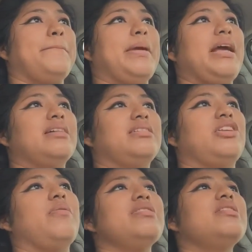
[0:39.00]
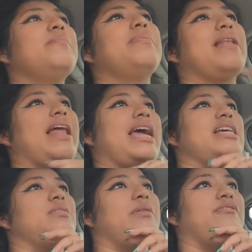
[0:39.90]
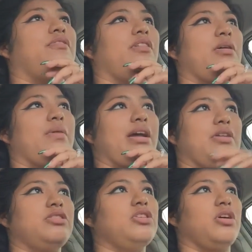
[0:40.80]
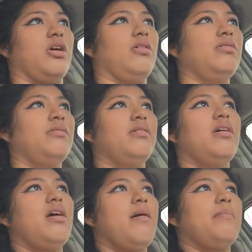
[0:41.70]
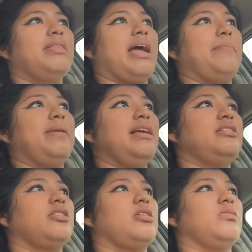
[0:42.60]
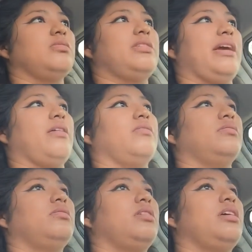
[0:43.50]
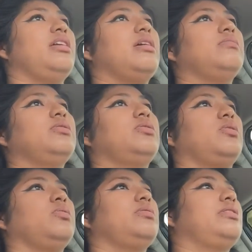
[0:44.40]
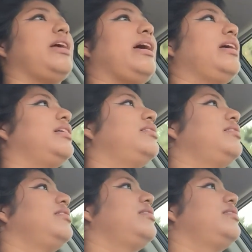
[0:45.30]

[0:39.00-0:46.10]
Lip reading: because there was a place before where I used to go, but that place closed down and I was so sad.